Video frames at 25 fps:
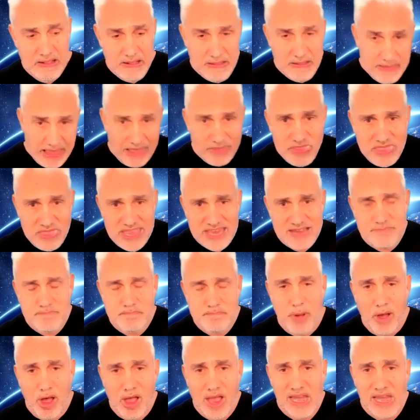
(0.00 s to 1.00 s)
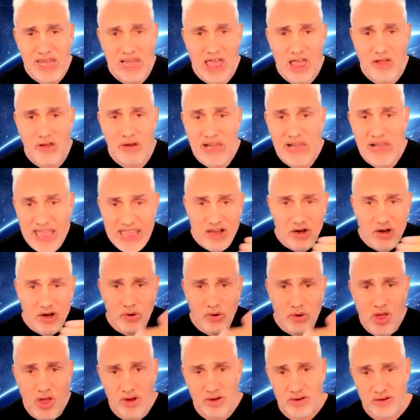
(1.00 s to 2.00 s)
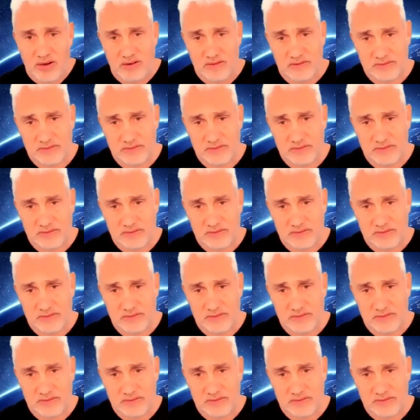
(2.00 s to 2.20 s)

and then buy low later on?